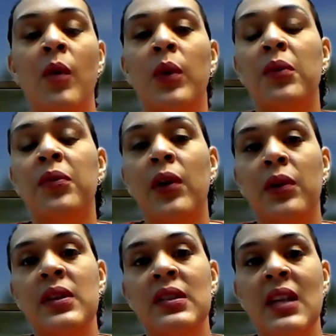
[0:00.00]
we would follow
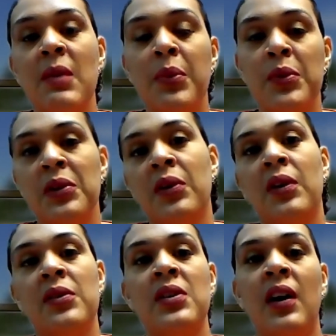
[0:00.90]
the same
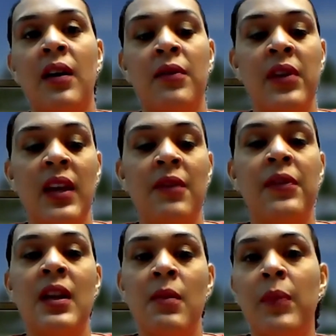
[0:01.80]
protocols of if
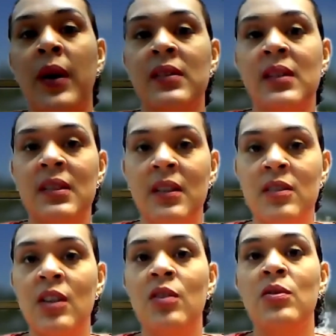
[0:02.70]
an impact has
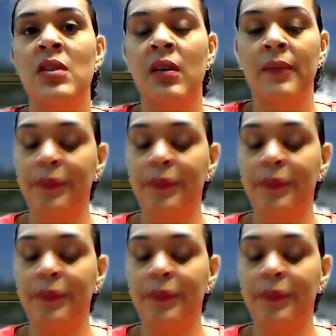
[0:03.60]
continued to